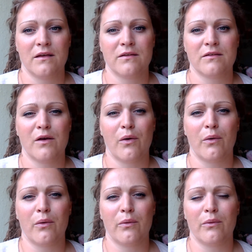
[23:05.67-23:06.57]

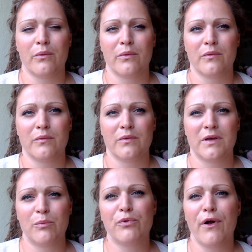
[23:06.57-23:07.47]
So
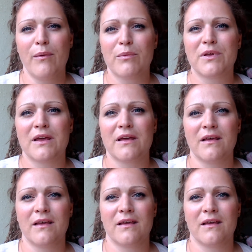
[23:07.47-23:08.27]
he probably